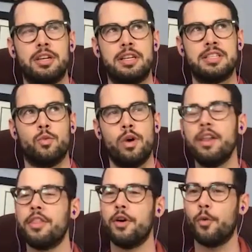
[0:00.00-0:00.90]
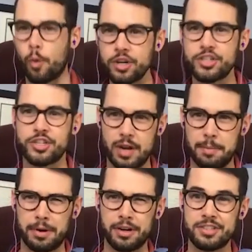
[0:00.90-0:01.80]
is one of the worst
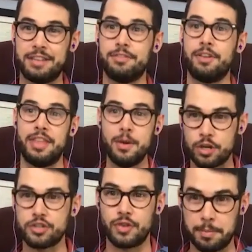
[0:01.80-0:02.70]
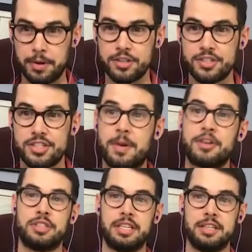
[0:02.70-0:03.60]
reimbursed, if not the worst reimbursed
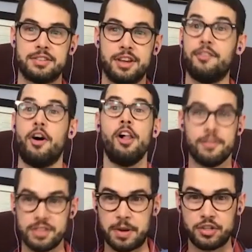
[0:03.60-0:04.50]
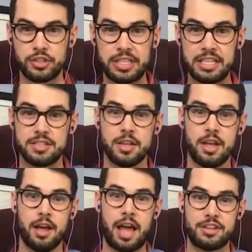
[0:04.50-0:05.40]
specialties of all of the specialties
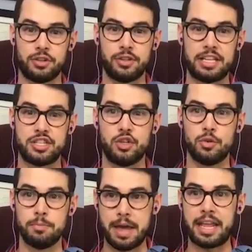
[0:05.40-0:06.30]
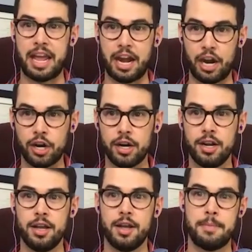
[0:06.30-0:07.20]
as it relates to Medicare
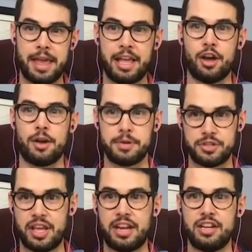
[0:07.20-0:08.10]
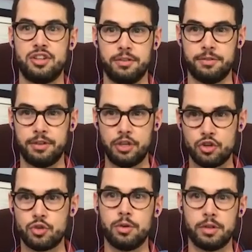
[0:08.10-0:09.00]
paying on a percentage of
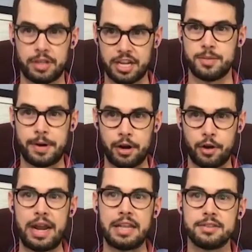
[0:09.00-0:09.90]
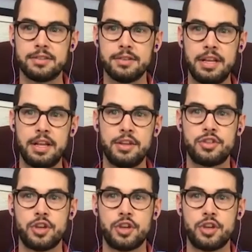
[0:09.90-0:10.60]
usual and customary rates. So